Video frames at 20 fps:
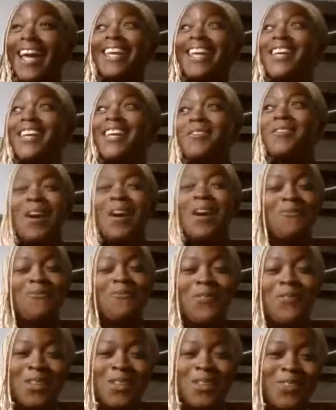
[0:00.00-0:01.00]
you know, at
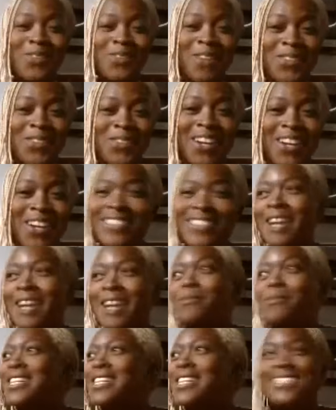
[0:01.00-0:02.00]
45 years, I
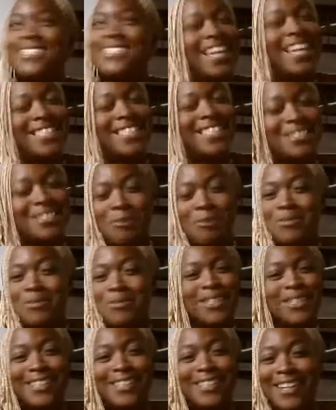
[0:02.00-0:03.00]
want to say it's still
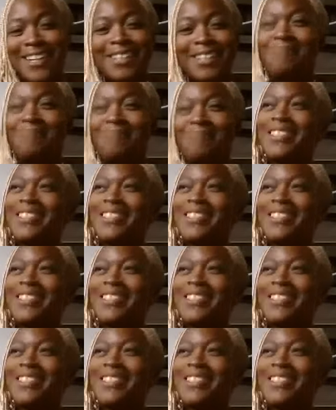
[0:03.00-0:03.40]
pretty good,